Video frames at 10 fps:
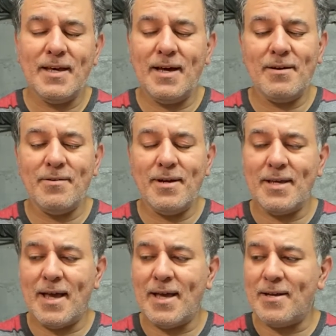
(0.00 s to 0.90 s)
don't know.
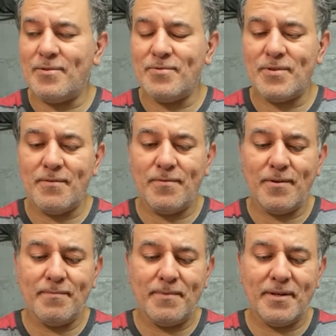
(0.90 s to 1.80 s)
I got to do something for
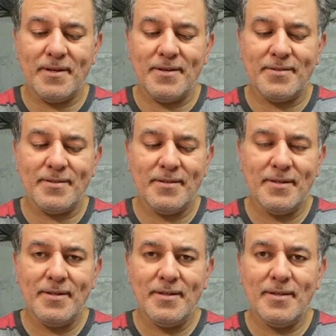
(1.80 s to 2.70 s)
it because
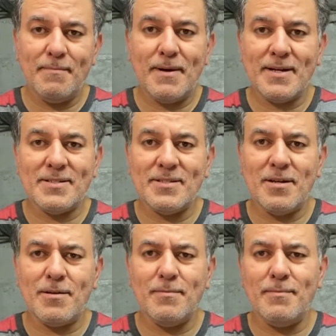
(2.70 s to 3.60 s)
the box is
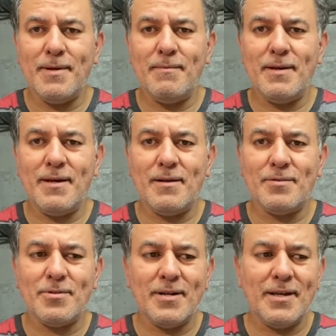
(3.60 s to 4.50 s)
horrible. Maybe I'll
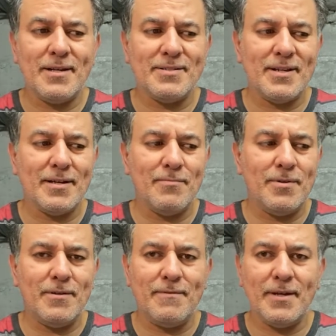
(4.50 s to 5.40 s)
try to get a second
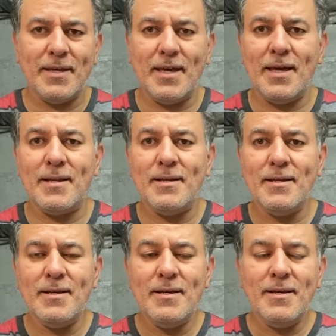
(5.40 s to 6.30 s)
one if I can.
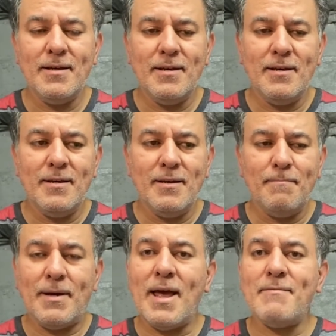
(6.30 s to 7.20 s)

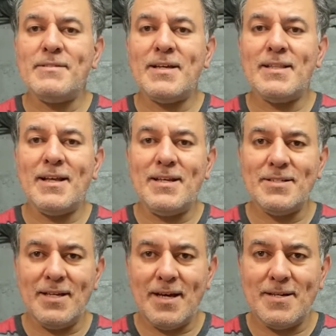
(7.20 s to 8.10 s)
But having said that,
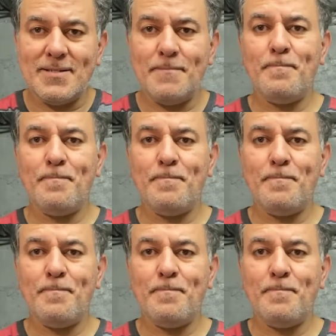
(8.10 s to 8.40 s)
listen, guys,